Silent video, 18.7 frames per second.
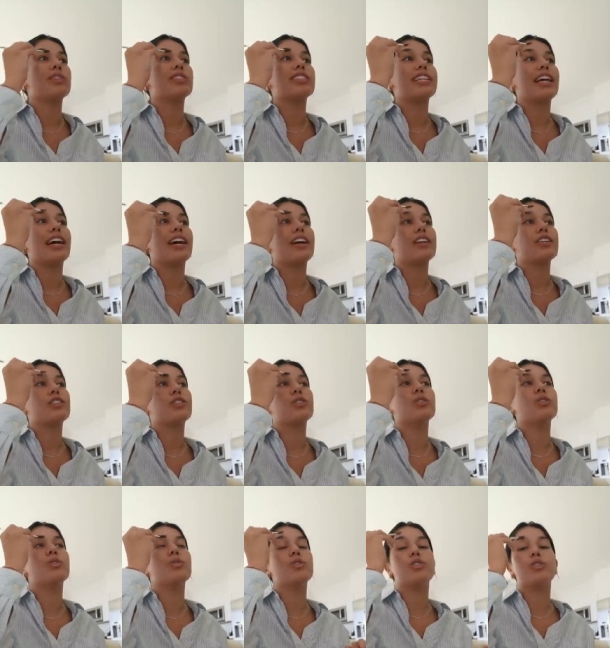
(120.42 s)
scared
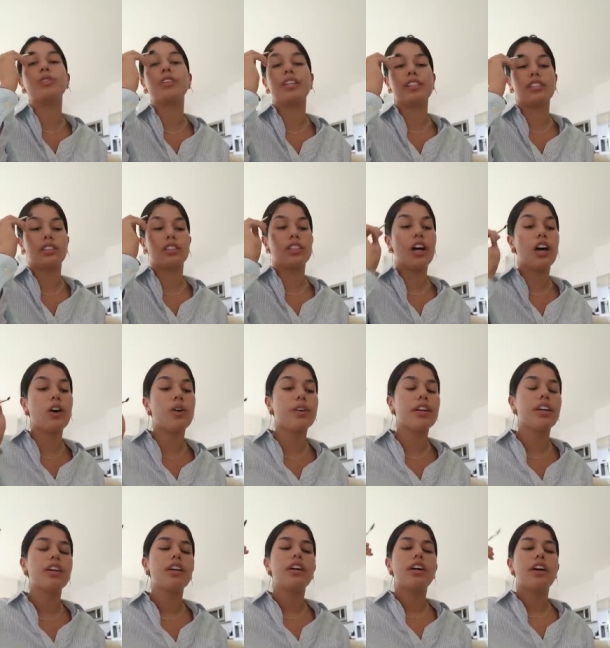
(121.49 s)
to do things
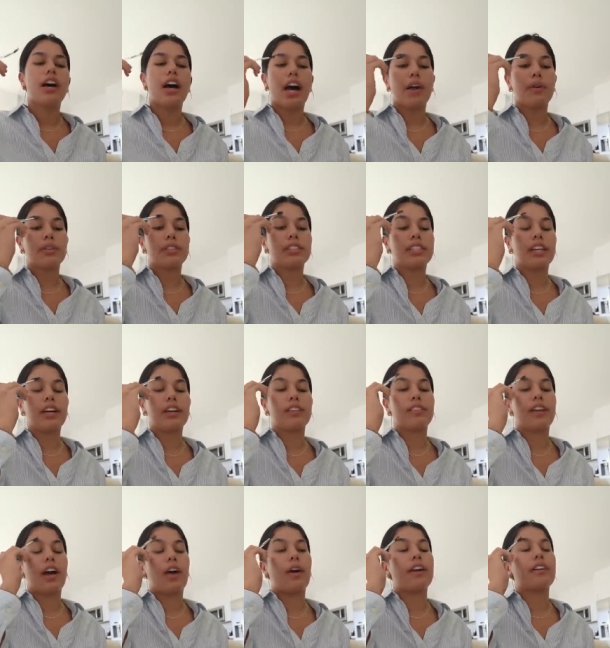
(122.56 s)
alone. I was scared of
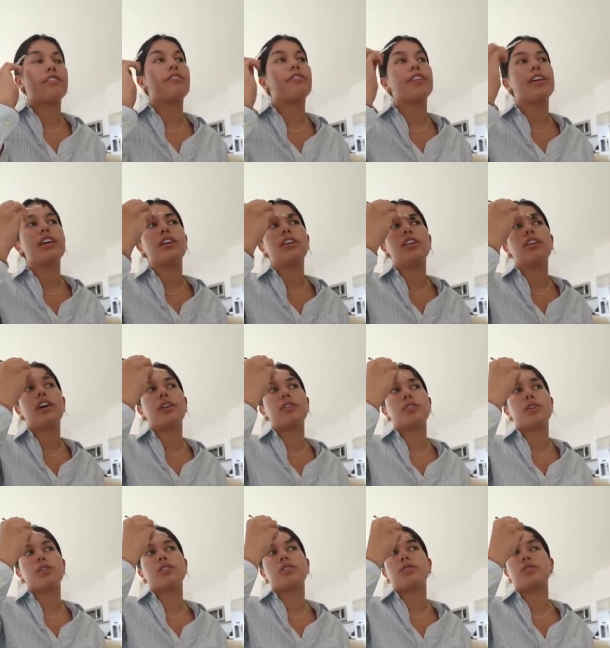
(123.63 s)
how I'd feel. I was
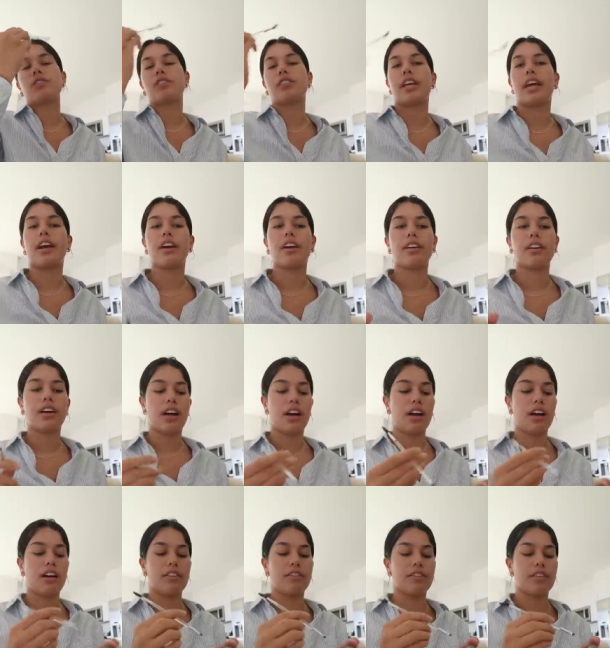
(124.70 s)
also scared
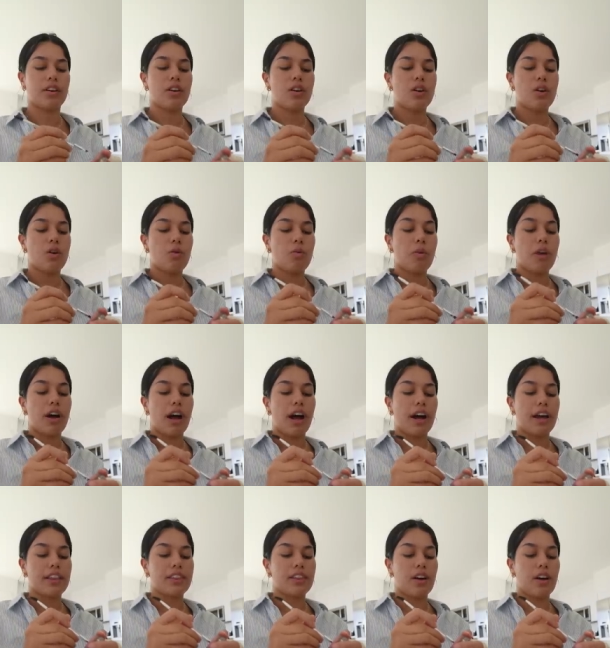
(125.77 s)
of what
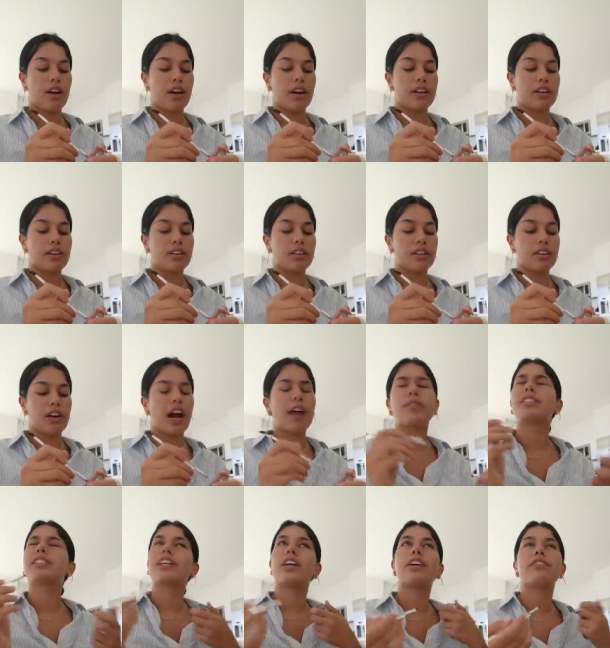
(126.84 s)
I thought, I
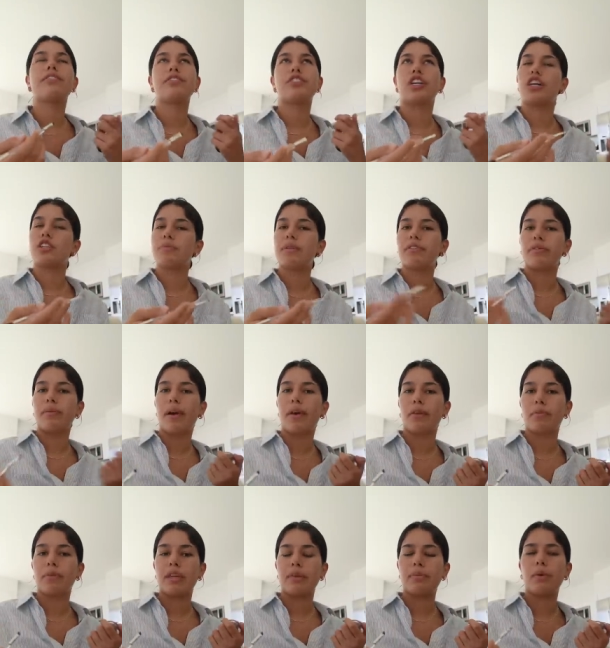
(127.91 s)
was scared of judgment from other
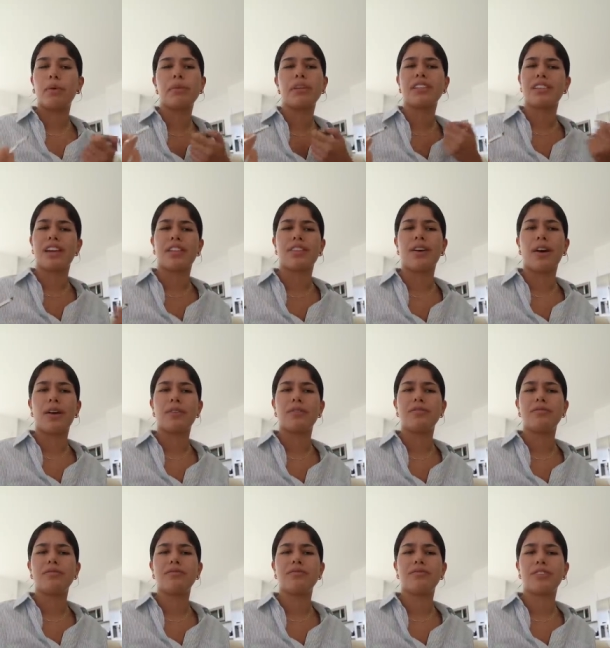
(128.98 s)
people because I thought
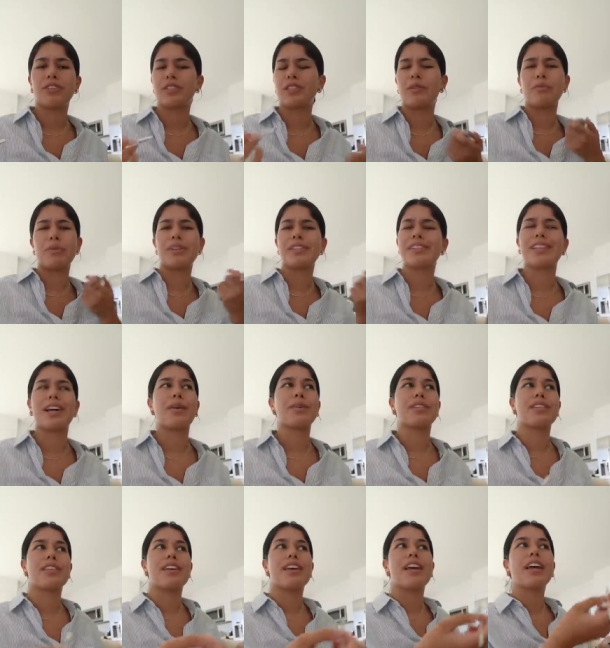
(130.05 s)
for some reason that was a
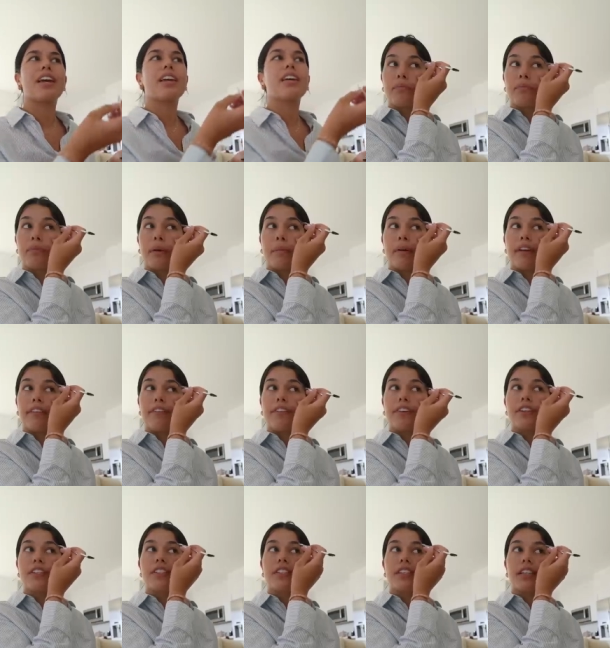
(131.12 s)
thing. But my
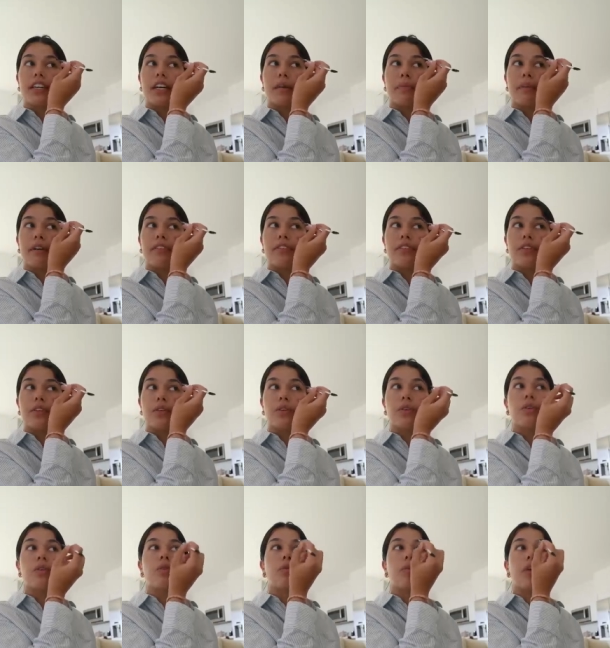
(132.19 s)
first tip, if
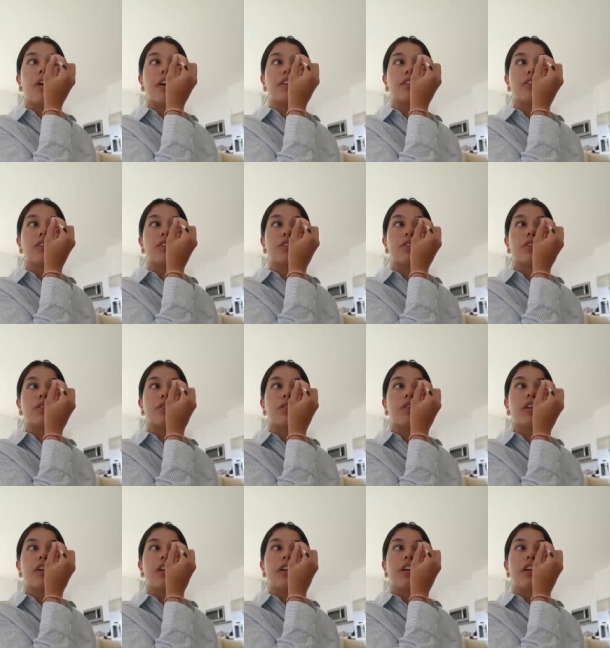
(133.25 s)
you want to,